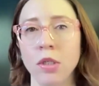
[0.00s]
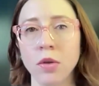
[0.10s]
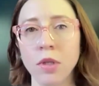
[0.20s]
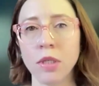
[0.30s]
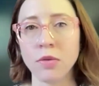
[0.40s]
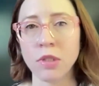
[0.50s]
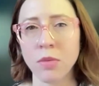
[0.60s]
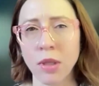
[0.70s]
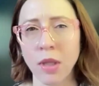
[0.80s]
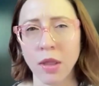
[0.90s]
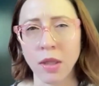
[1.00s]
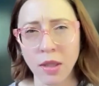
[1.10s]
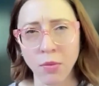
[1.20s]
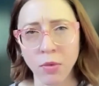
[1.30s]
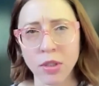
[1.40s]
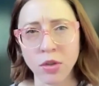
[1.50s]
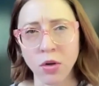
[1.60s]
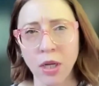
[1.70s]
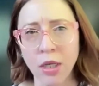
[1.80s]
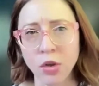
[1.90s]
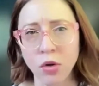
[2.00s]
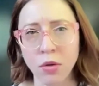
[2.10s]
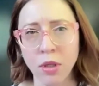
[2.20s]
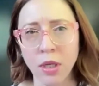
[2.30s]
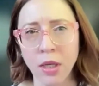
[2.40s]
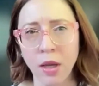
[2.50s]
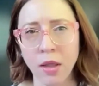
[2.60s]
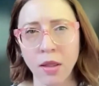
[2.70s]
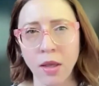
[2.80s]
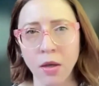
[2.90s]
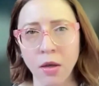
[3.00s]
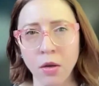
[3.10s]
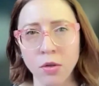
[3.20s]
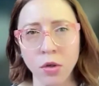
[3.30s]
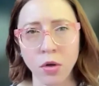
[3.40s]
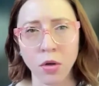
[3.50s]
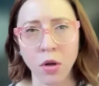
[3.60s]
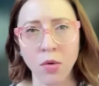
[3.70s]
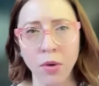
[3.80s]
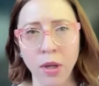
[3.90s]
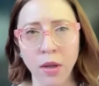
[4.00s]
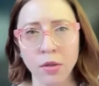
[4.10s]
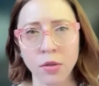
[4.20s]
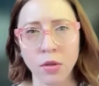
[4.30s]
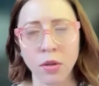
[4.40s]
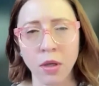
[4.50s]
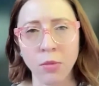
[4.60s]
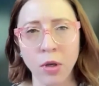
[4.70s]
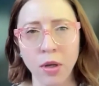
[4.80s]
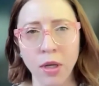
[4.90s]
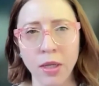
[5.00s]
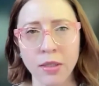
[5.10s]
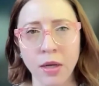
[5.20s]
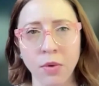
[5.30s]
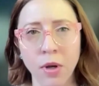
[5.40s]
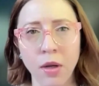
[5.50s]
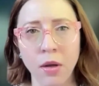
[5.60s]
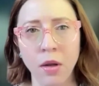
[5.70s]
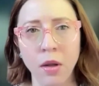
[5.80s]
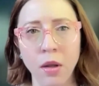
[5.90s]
So this was something I think that really started internally, and then you started going to the community. Is that right?